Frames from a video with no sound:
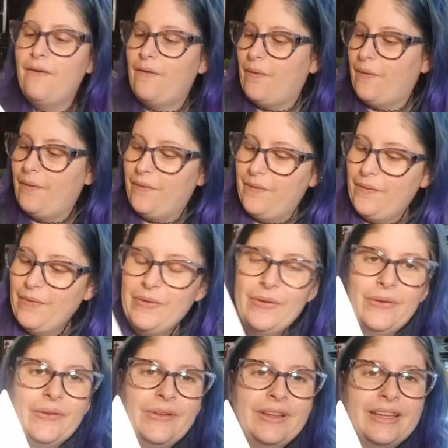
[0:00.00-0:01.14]

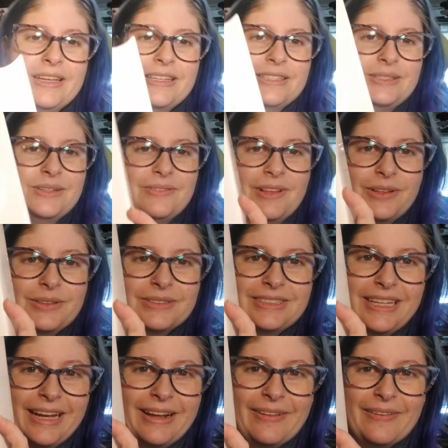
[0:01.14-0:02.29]
Aww. See the little
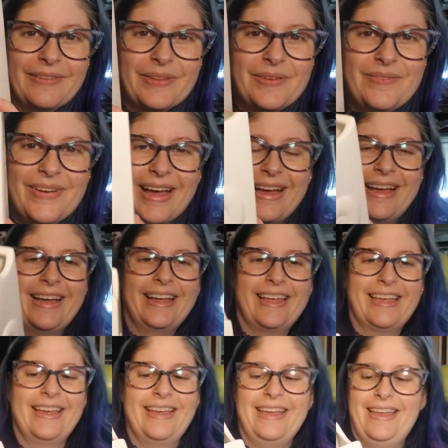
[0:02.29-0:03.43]
tail on the back
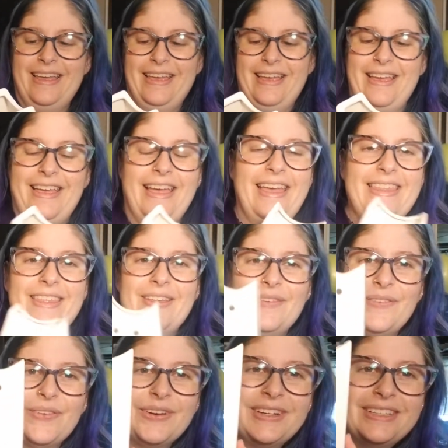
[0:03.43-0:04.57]
and the
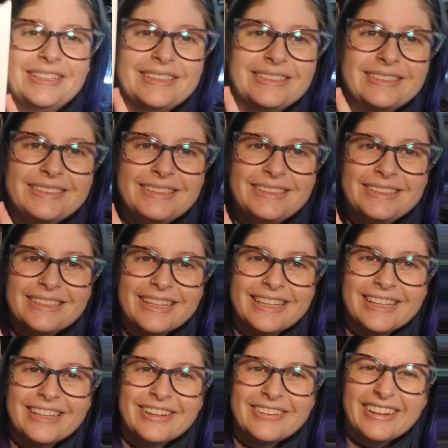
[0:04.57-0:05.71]
front. He's
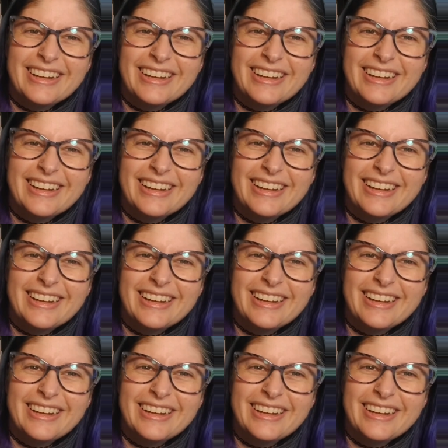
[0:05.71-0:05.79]
got